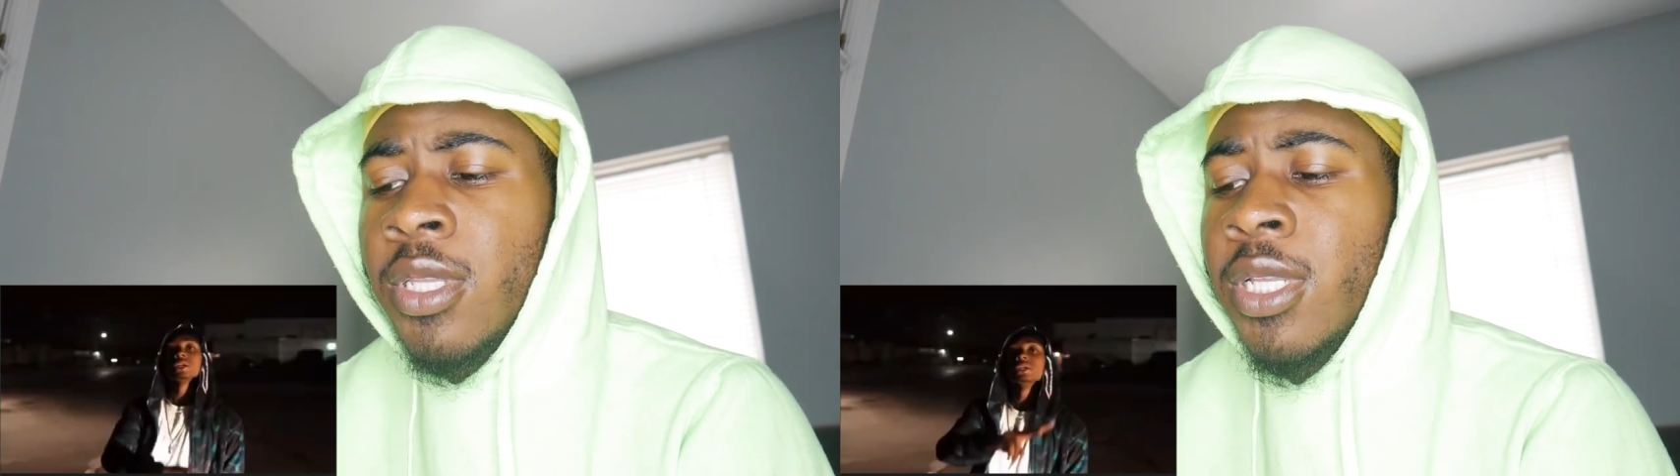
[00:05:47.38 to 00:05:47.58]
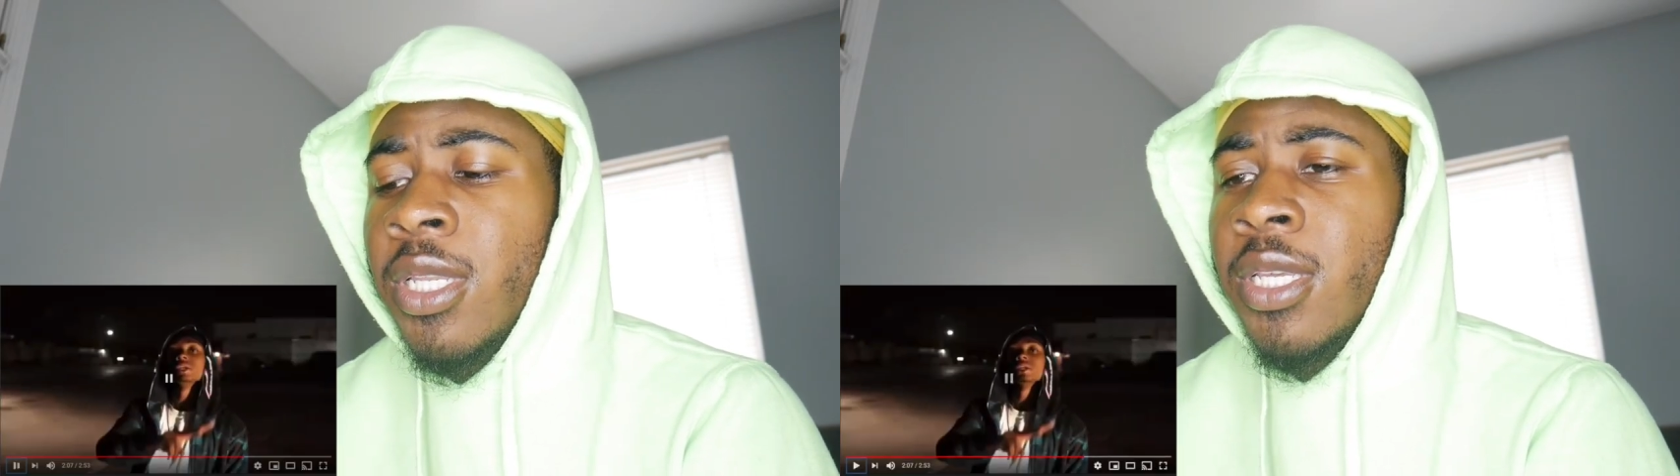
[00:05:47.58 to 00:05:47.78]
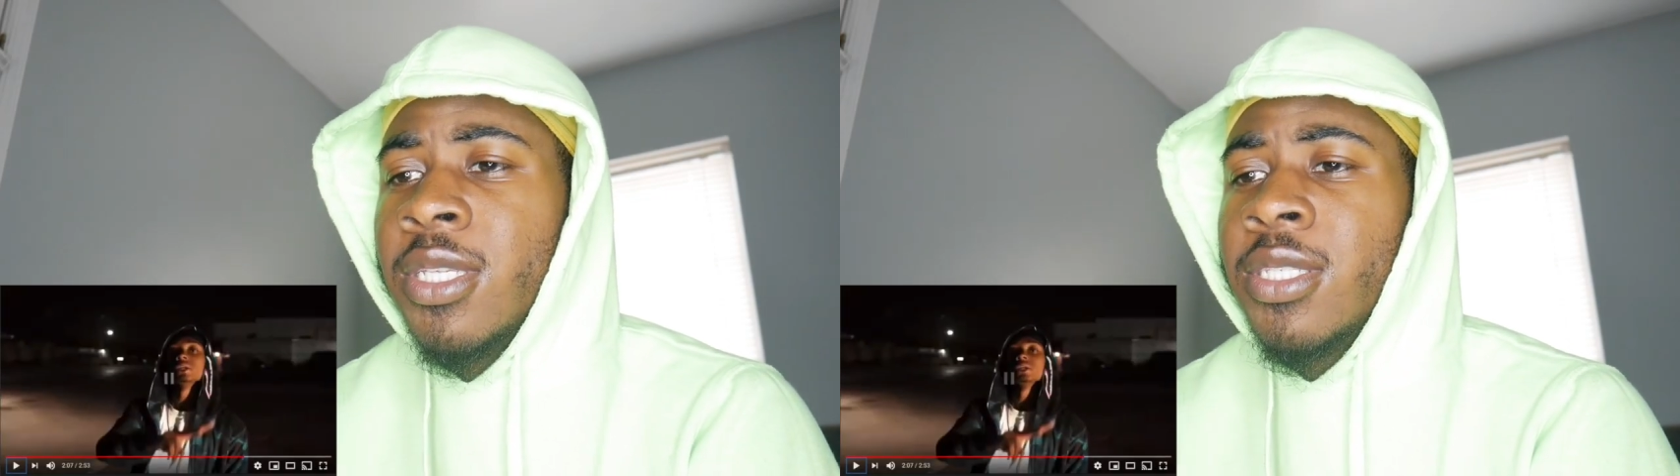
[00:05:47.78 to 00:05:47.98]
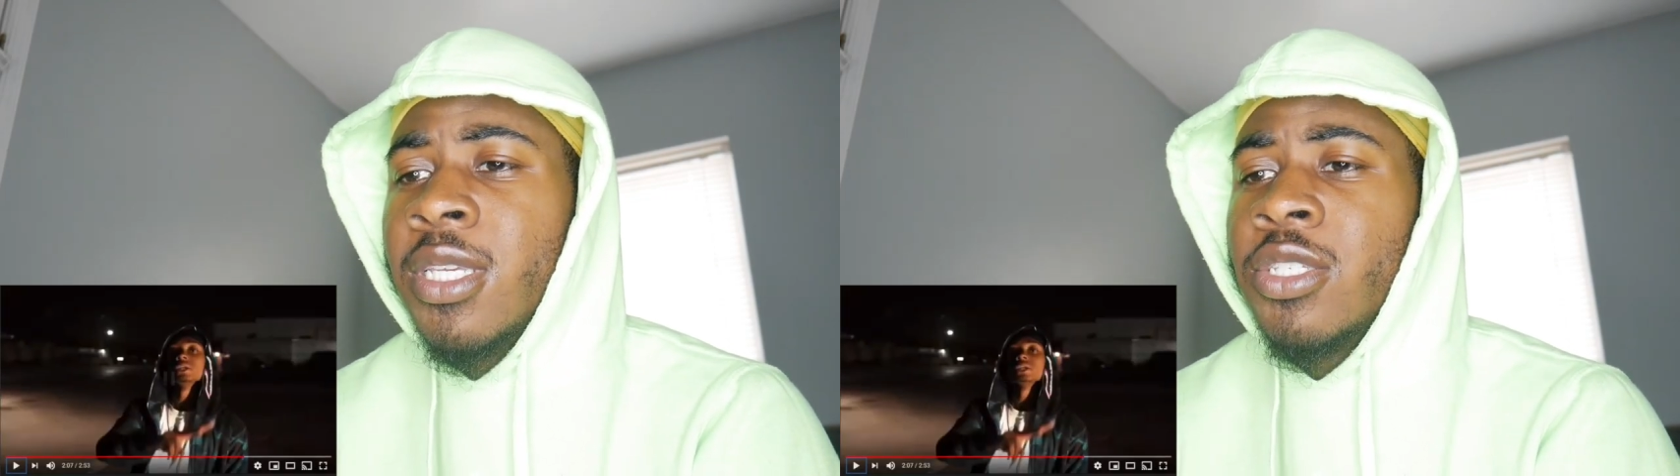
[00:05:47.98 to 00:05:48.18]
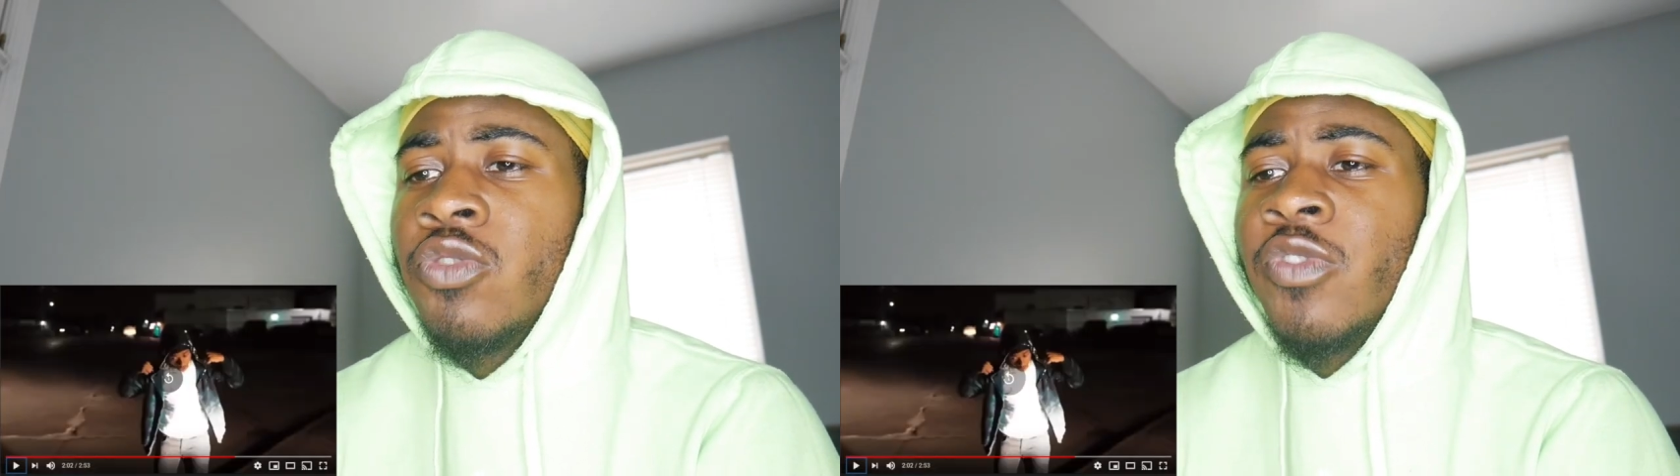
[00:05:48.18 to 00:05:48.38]
think that nigga
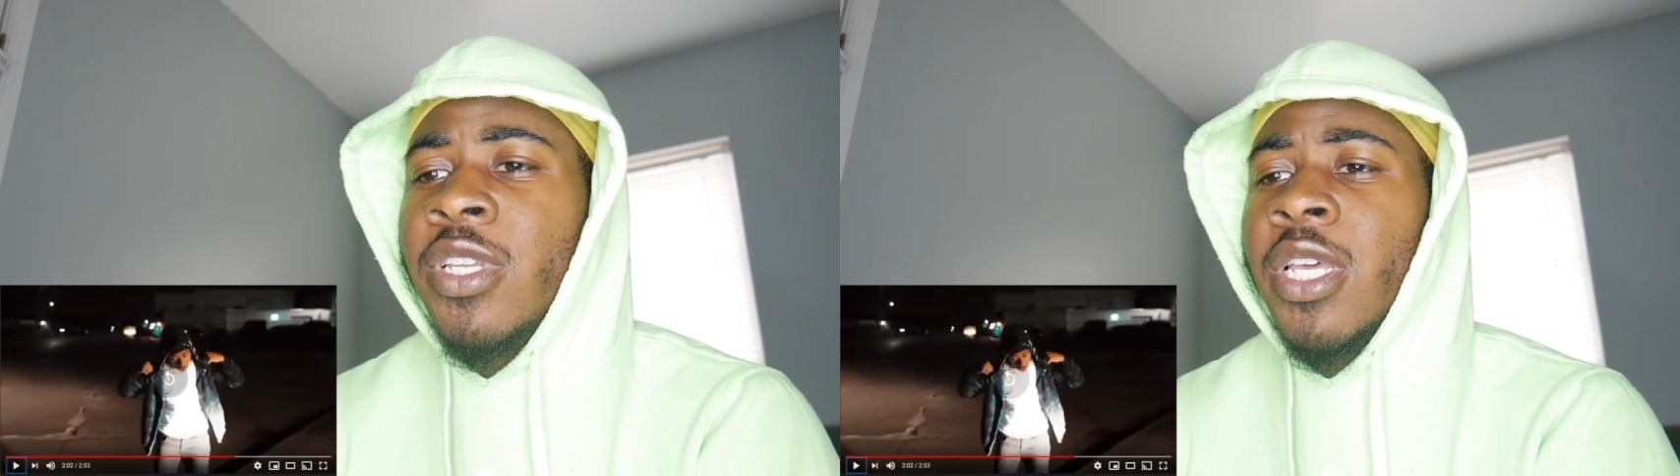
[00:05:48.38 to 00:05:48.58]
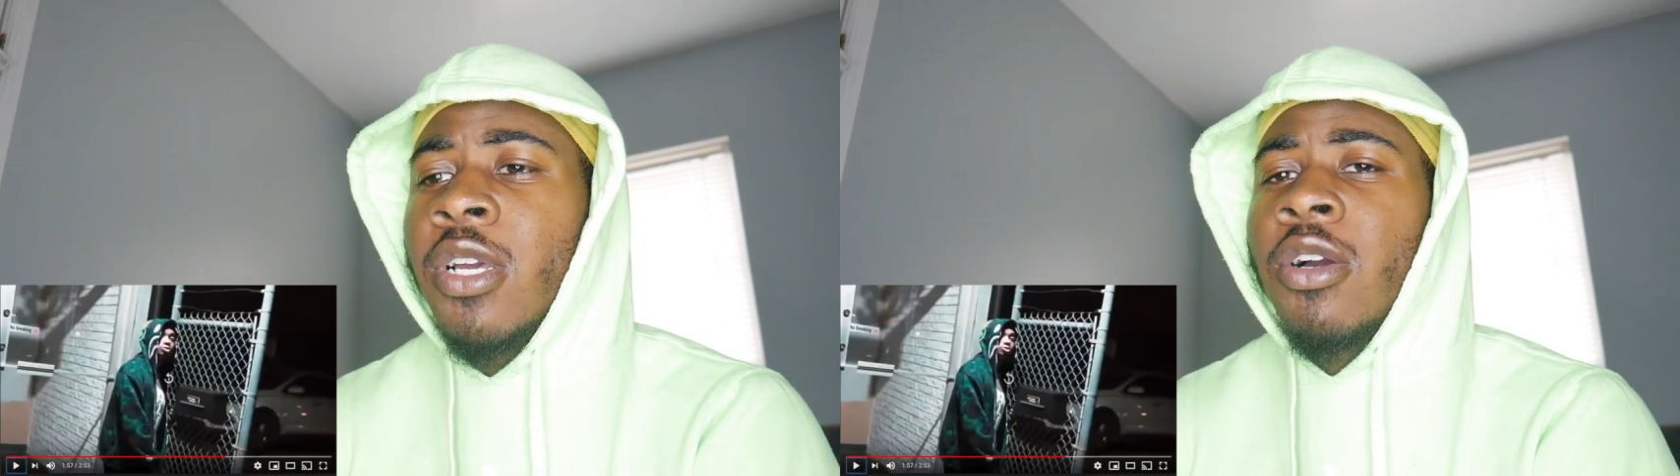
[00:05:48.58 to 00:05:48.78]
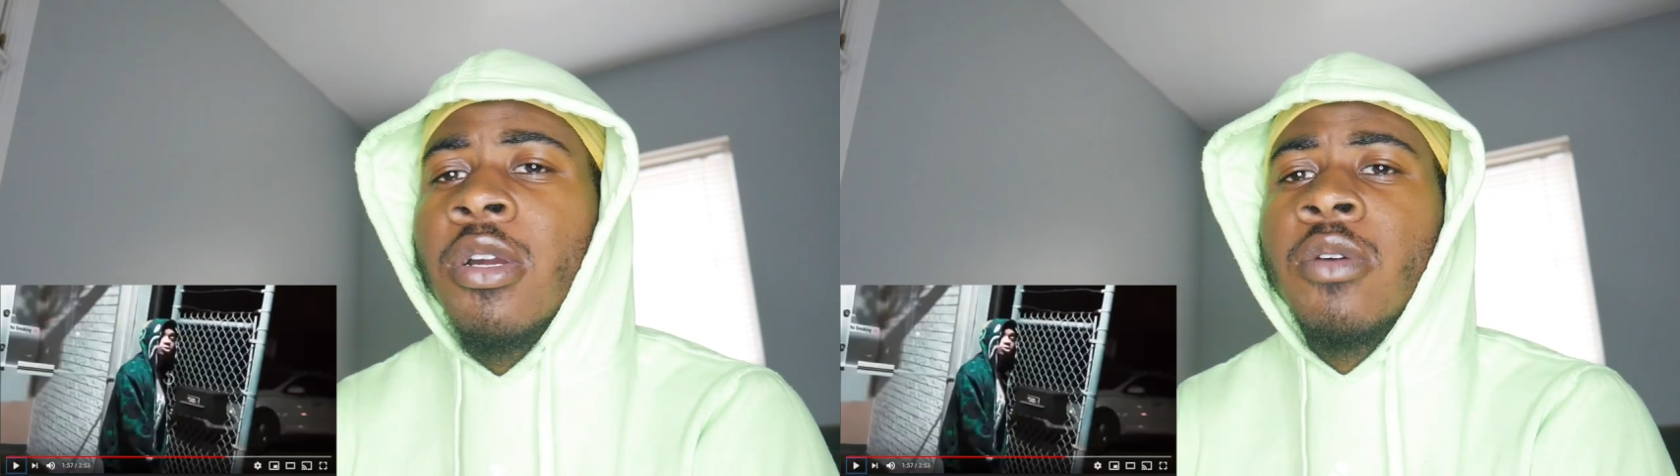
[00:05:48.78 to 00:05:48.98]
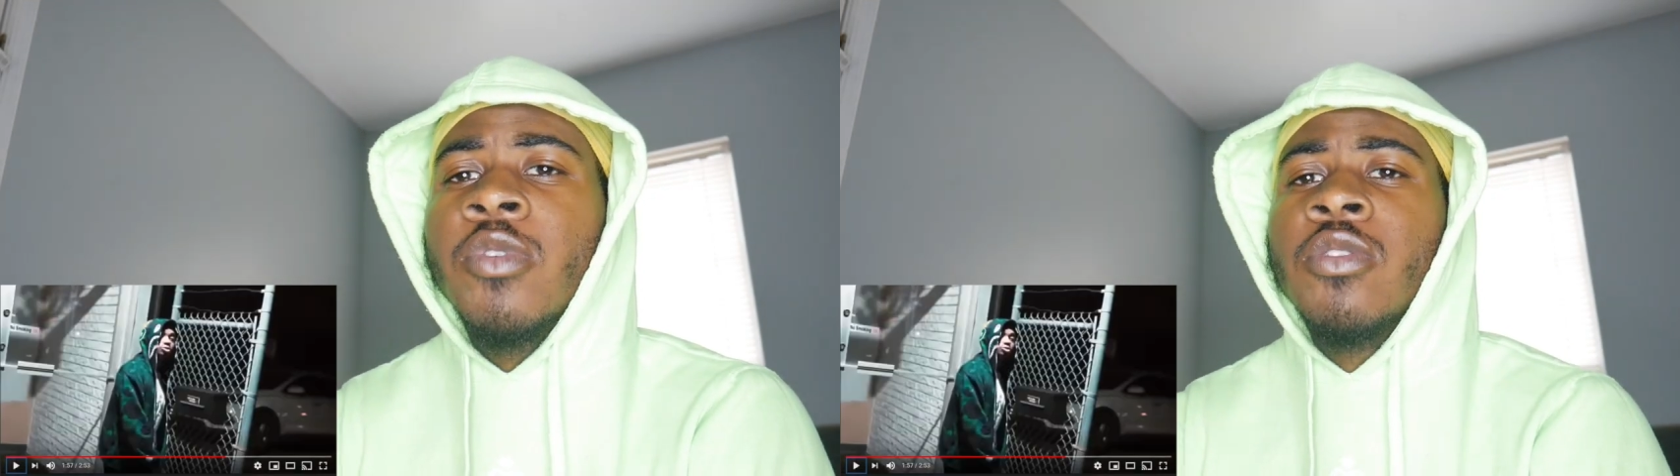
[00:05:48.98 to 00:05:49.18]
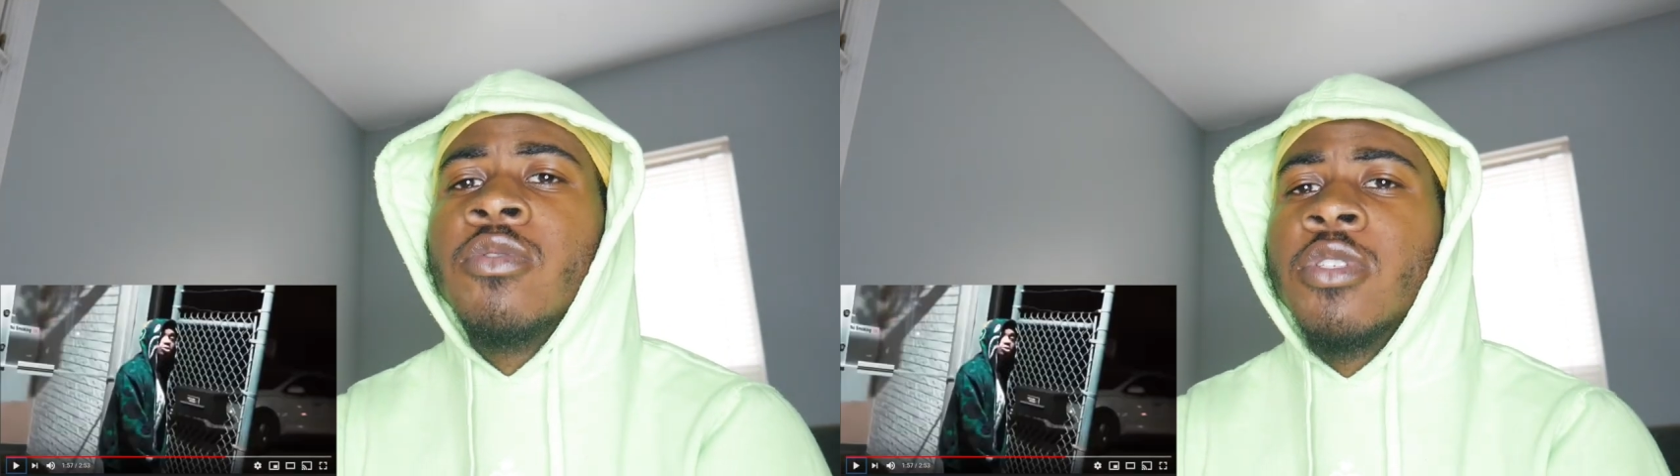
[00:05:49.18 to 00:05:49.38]
says you really that hard
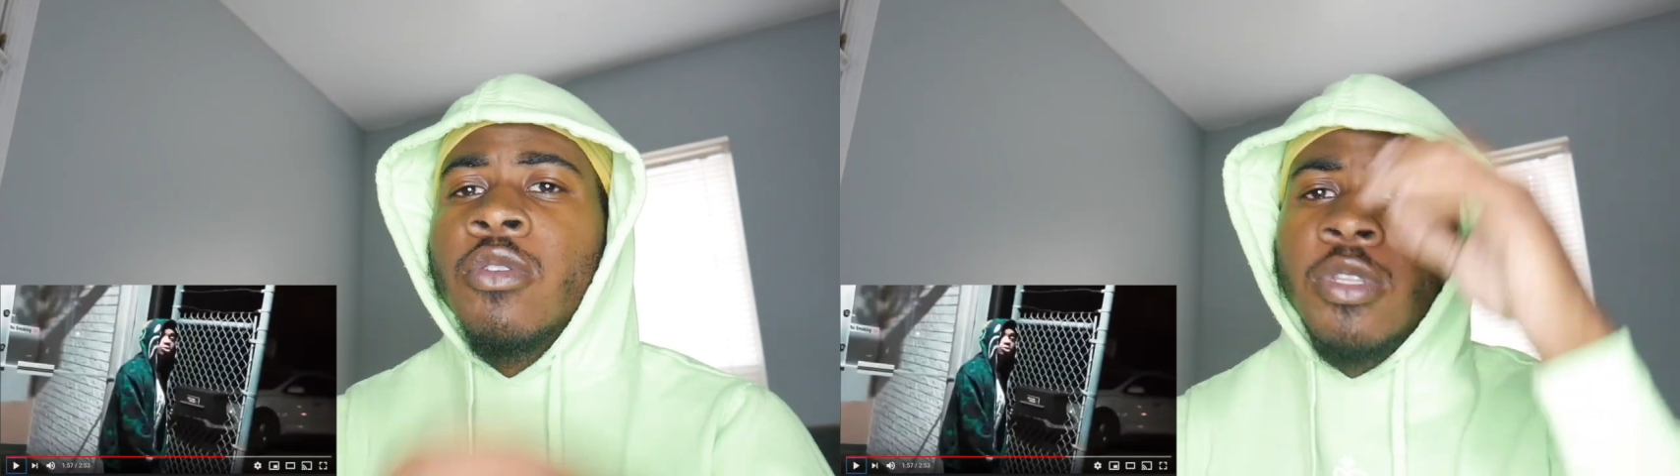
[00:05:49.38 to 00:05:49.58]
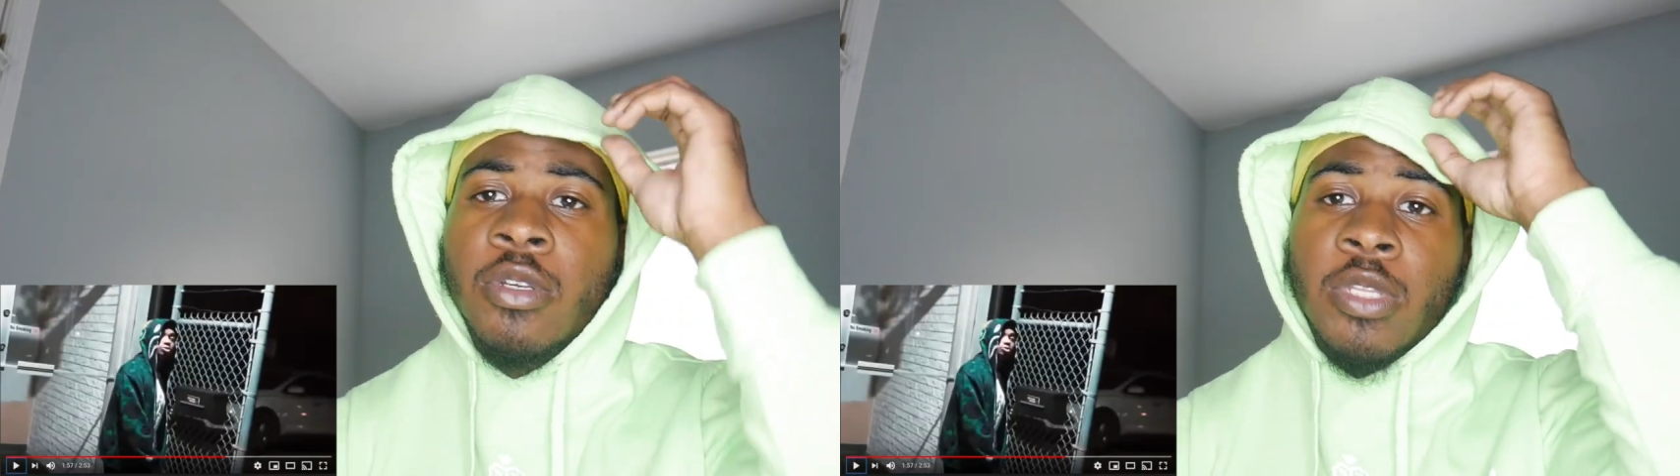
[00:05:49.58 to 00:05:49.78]
when you solo.